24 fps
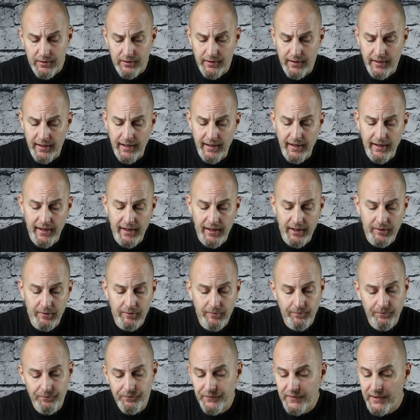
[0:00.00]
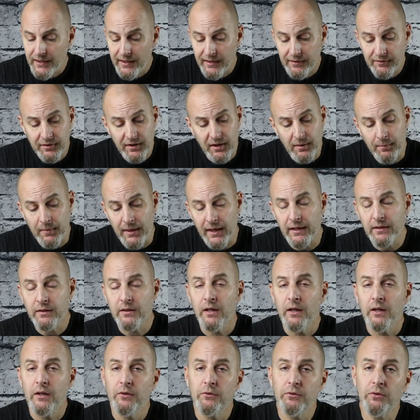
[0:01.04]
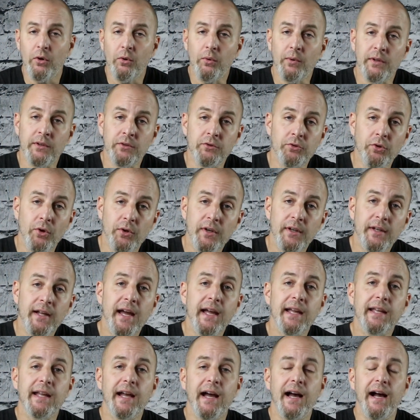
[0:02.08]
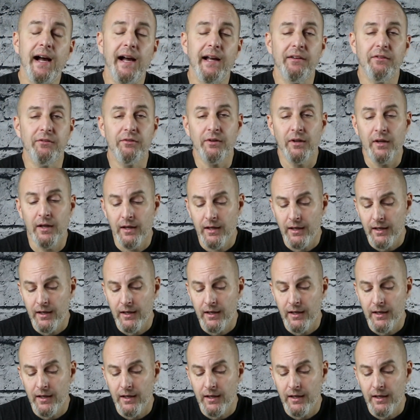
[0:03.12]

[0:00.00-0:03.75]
And that's it, man. So enjoy your night, guys.